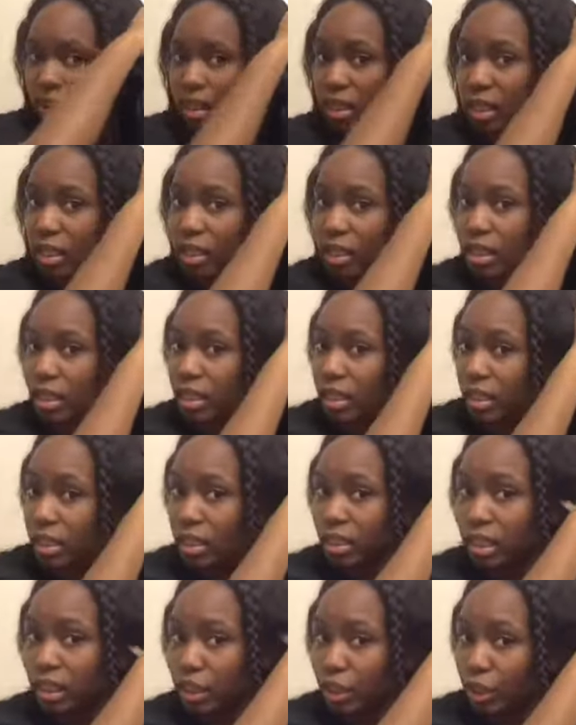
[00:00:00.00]
this
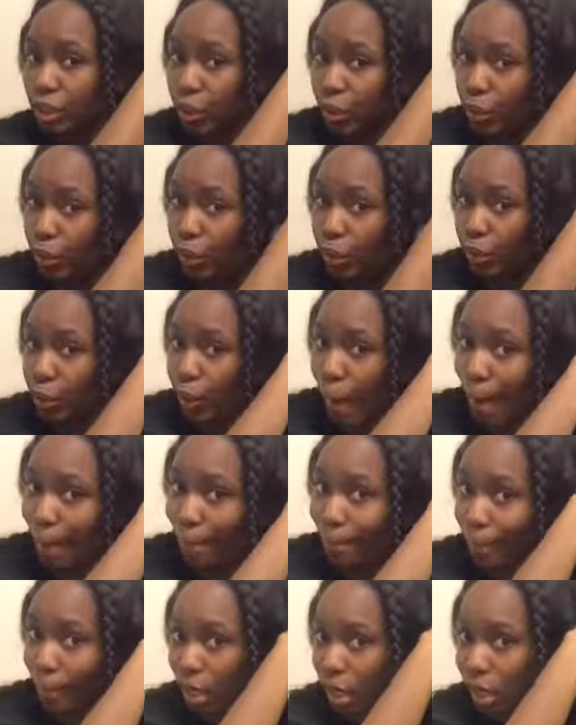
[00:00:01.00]
digital
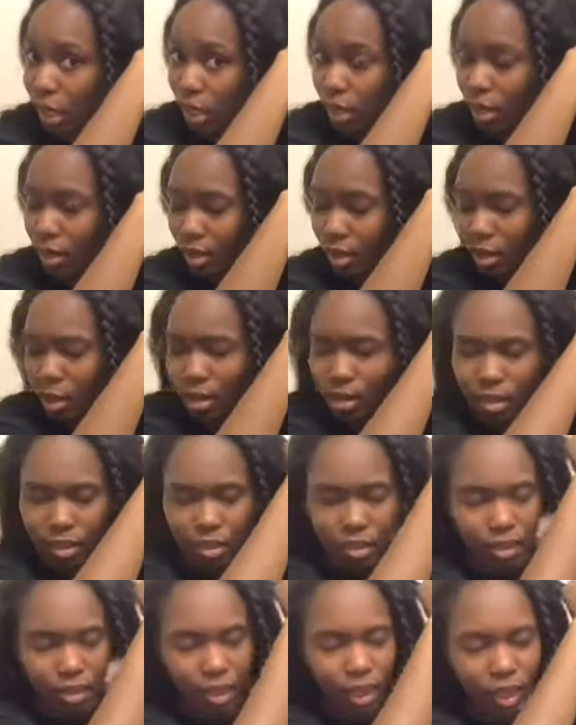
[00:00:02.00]
media class,
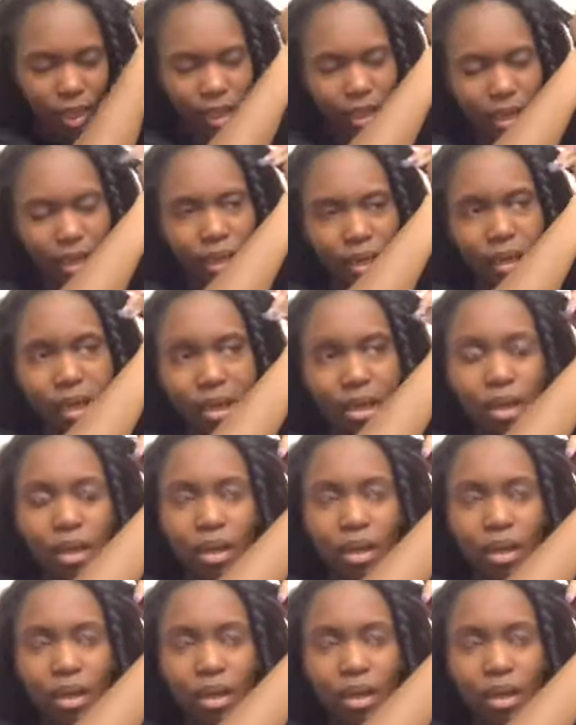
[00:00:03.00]
and